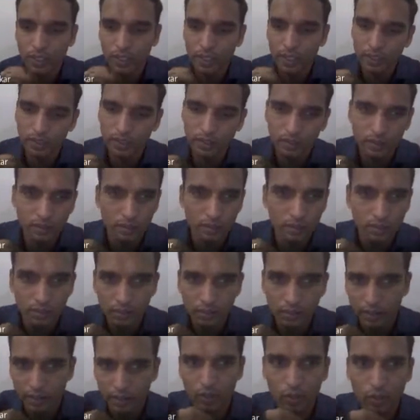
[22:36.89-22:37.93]
I know that.
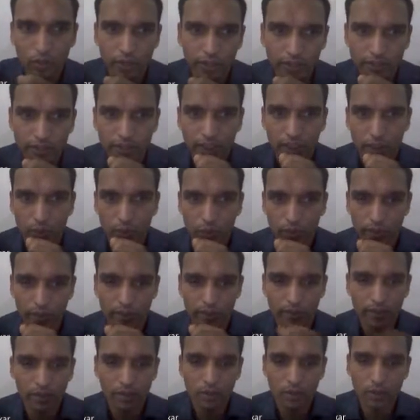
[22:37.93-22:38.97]
It got
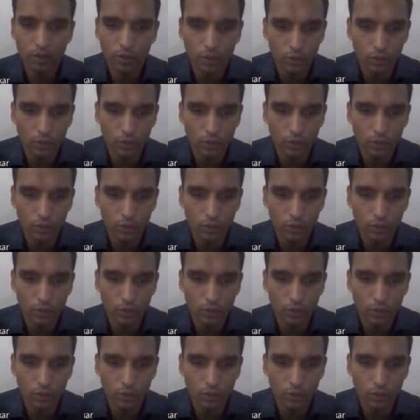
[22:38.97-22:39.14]
executed.